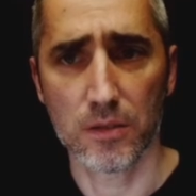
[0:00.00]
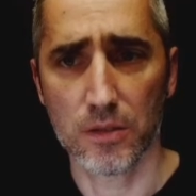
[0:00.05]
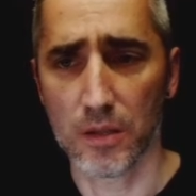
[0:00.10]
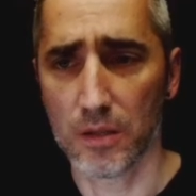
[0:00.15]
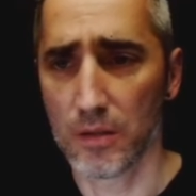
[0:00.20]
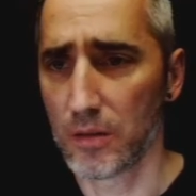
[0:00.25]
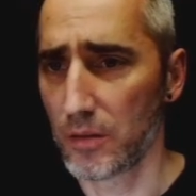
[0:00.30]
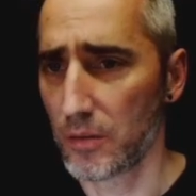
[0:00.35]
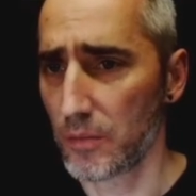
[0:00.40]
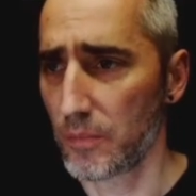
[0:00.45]
and
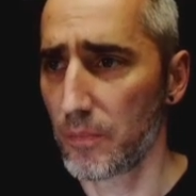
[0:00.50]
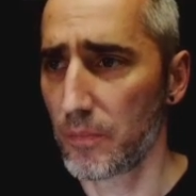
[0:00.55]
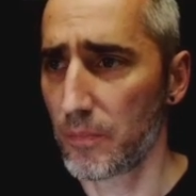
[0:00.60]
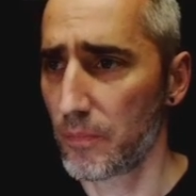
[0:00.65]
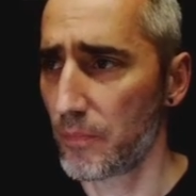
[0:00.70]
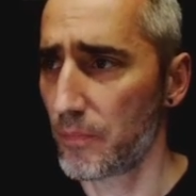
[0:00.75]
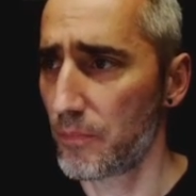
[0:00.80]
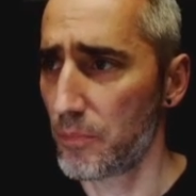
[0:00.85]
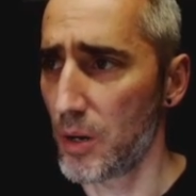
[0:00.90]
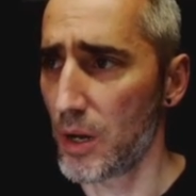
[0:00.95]

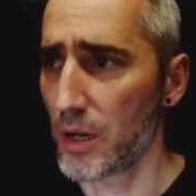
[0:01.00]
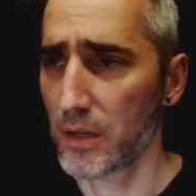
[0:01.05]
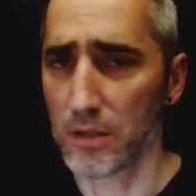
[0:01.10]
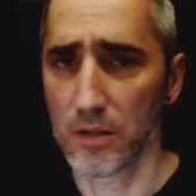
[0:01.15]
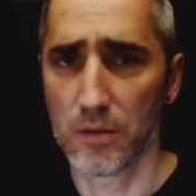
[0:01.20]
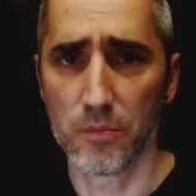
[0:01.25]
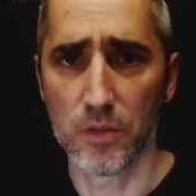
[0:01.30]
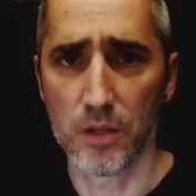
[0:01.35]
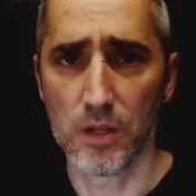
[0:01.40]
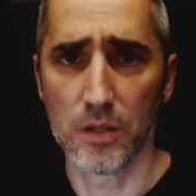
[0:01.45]
plug
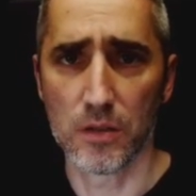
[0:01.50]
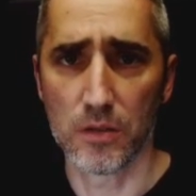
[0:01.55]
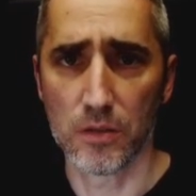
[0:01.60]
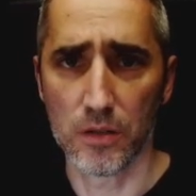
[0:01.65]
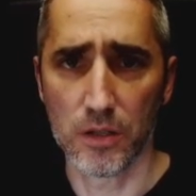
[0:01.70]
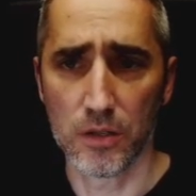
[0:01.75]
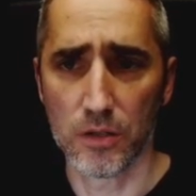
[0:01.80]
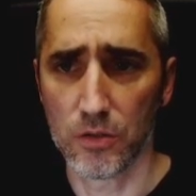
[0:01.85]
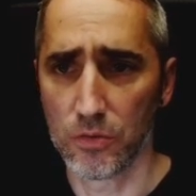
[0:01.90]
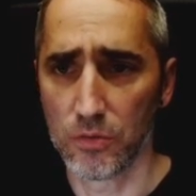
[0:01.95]
them
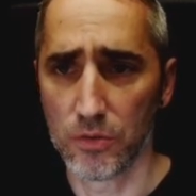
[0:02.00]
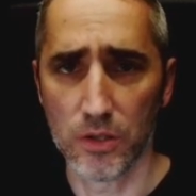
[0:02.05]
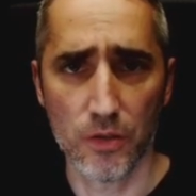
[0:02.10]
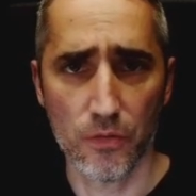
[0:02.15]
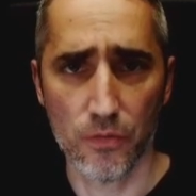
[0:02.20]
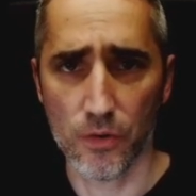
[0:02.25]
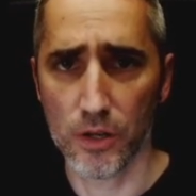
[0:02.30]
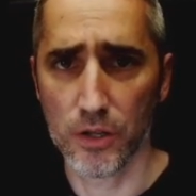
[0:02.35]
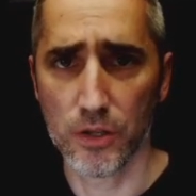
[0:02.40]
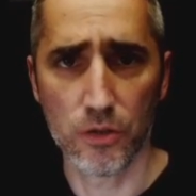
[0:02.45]
into
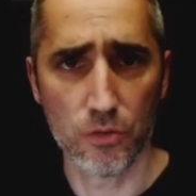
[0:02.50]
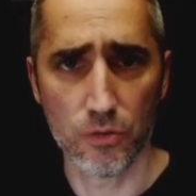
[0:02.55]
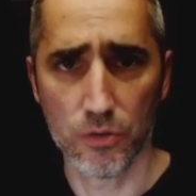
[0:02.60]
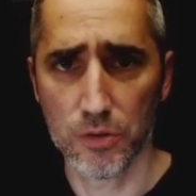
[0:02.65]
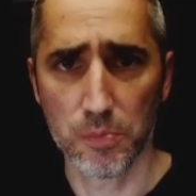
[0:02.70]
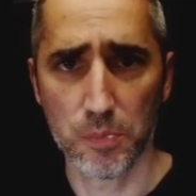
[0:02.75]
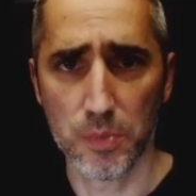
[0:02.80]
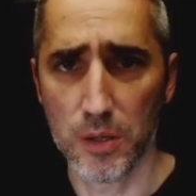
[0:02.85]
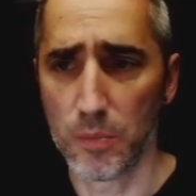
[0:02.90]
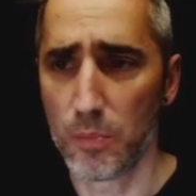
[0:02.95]
different
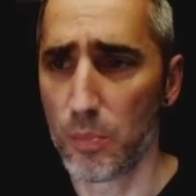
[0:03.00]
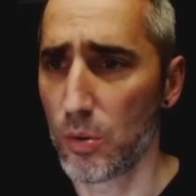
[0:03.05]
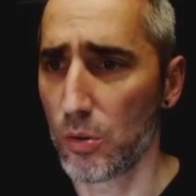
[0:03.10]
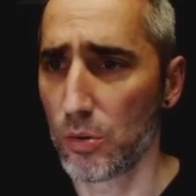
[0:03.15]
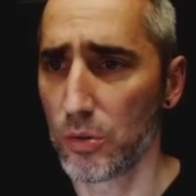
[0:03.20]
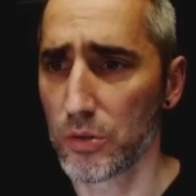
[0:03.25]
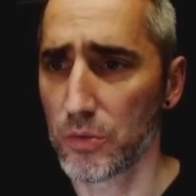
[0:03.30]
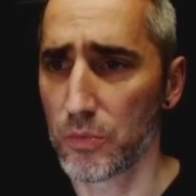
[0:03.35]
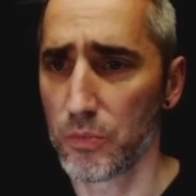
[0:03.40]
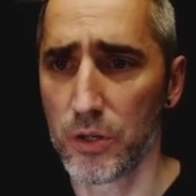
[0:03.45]
USB
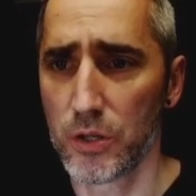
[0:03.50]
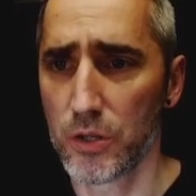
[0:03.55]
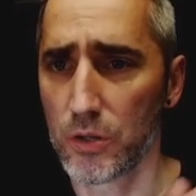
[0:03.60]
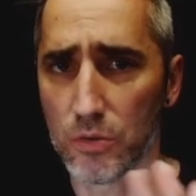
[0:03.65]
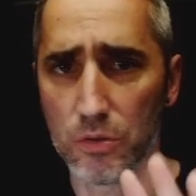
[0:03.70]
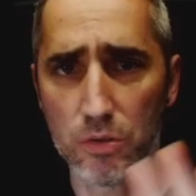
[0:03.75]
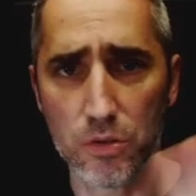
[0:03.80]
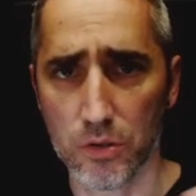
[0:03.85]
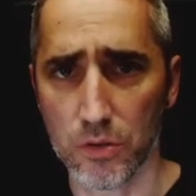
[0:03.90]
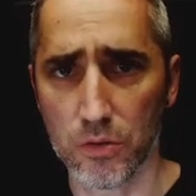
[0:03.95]
ports,
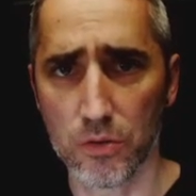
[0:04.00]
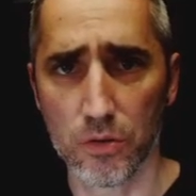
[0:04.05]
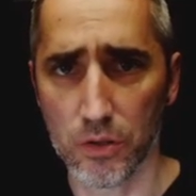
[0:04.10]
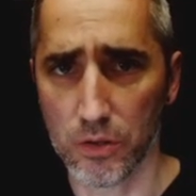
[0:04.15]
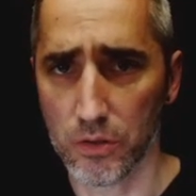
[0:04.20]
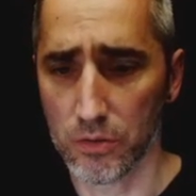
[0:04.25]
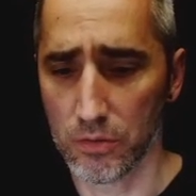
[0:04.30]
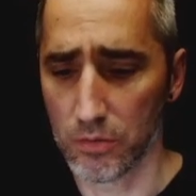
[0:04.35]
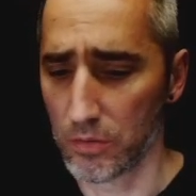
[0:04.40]
Windows is going to